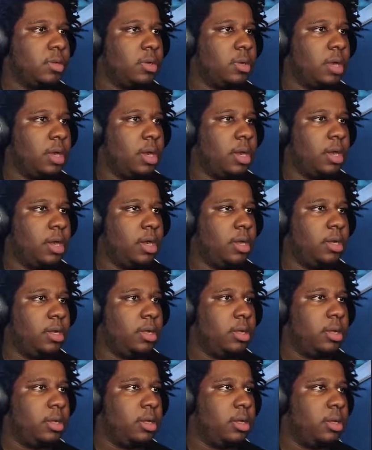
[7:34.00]
Uh-huh.
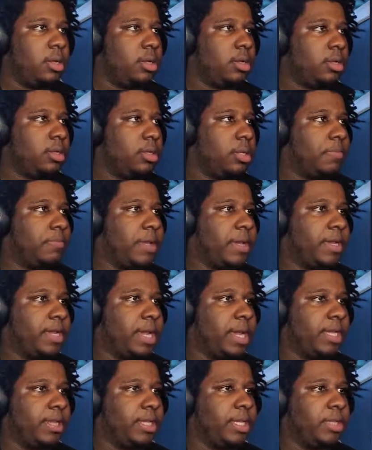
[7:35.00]
Get back
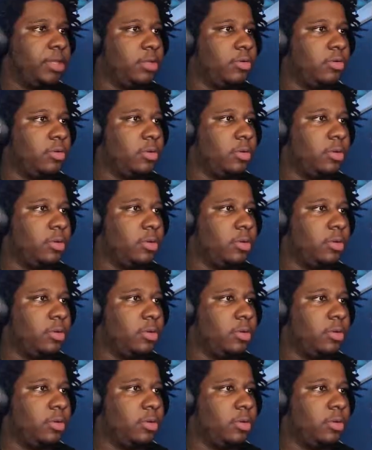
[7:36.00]
gang lethal.